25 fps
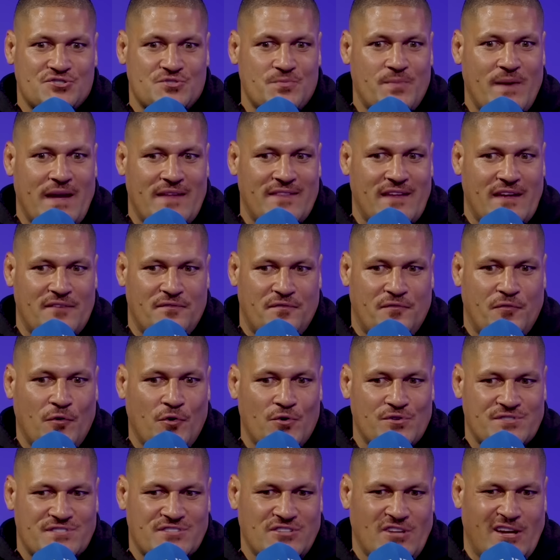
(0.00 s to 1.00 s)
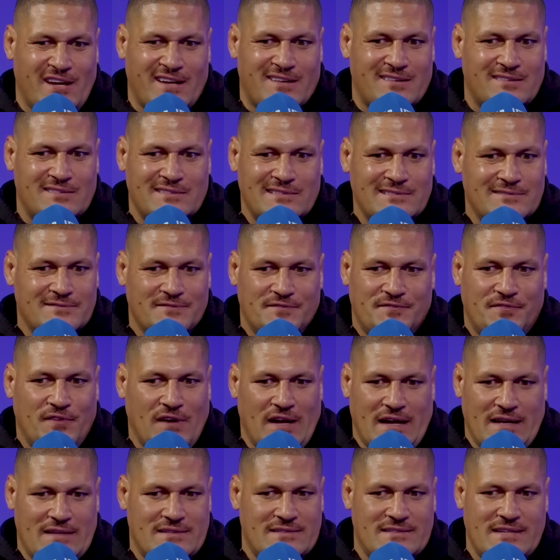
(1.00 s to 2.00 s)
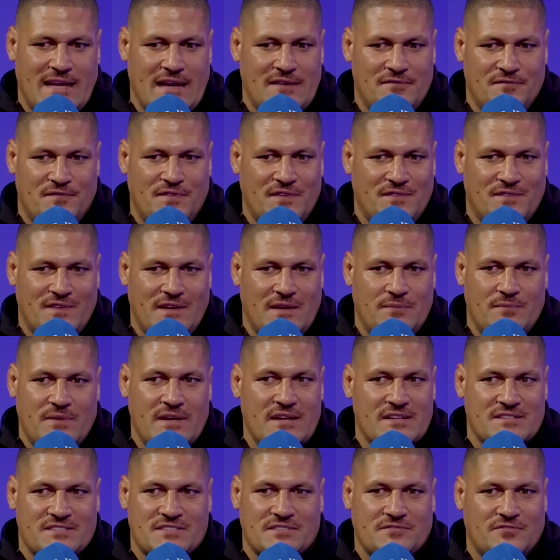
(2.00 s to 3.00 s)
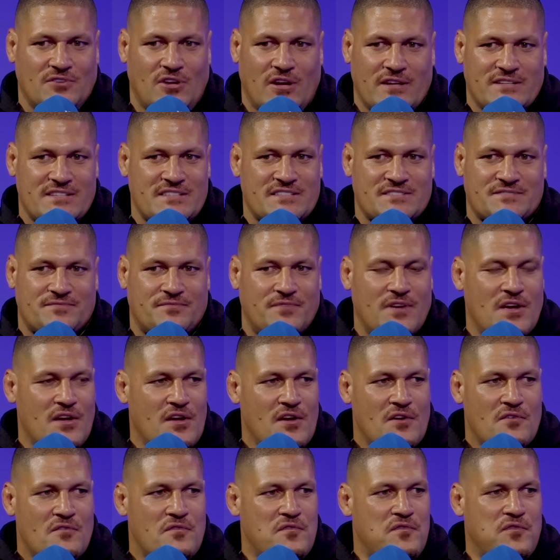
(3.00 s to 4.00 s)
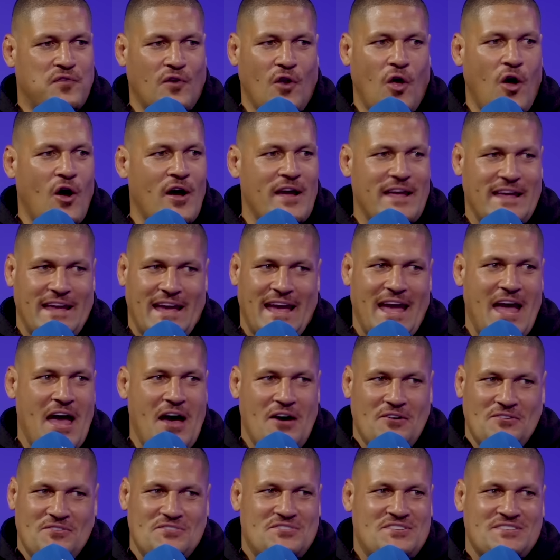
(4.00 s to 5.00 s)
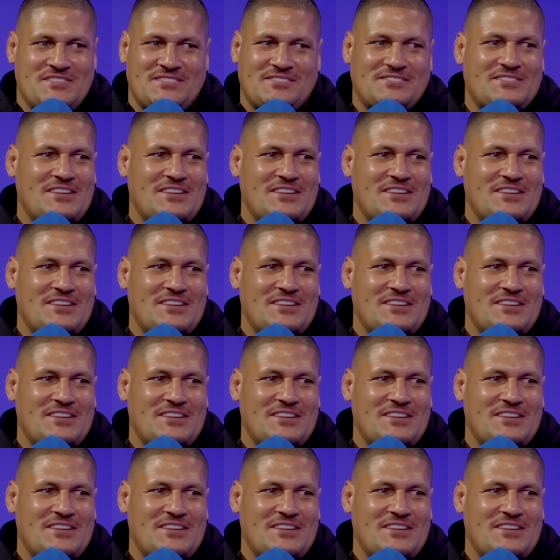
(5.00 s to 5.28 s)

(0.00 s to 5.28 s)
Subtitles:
about that first like 10-15 minutes of like just flying out, just